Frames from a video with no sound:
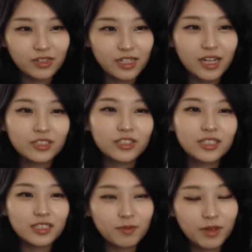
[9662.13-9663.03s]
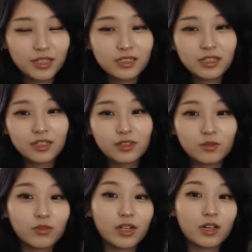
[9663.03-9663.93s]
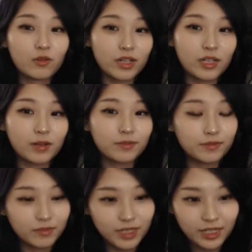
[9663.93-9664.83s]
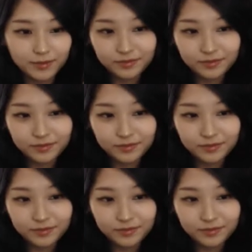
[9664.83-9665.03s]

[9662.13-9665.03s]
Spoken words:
Actually, it depends on when I wake up. But yeah.